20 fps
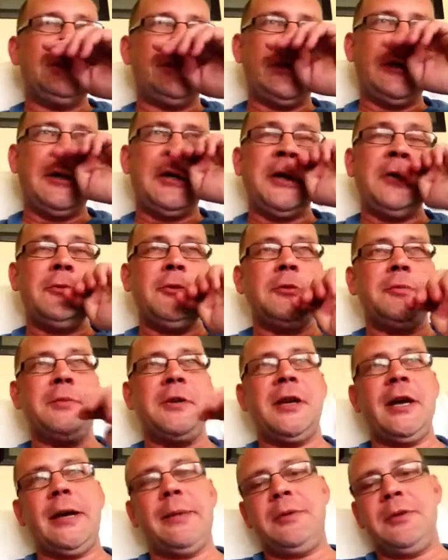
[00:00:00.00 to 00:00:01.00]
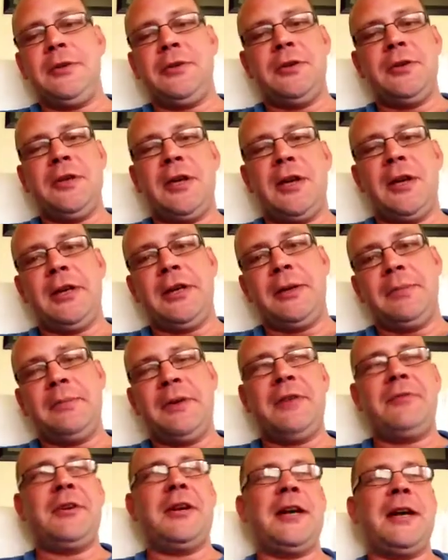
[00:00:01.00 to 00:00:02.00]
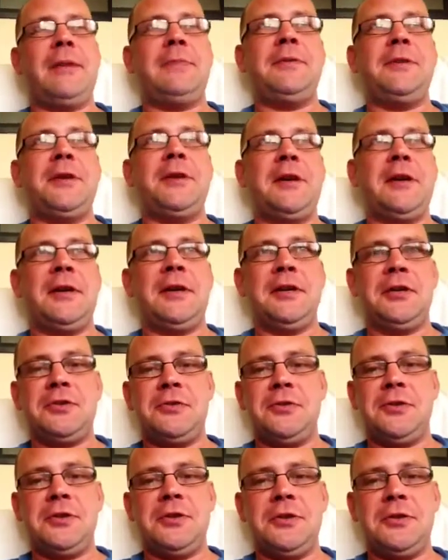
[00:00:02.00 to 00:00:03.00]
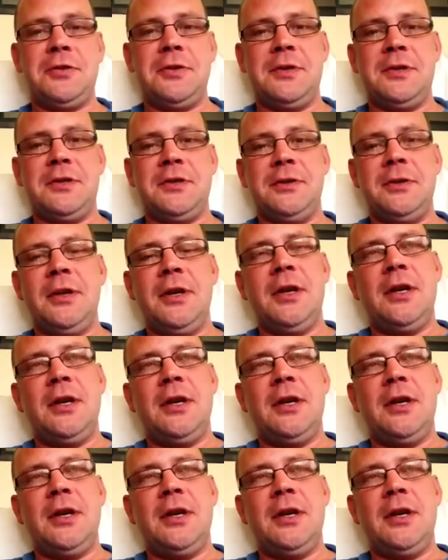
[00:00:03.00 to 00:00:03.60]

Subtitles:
And I wouldn't be happy doing that, and I'm never happy getting into a situation.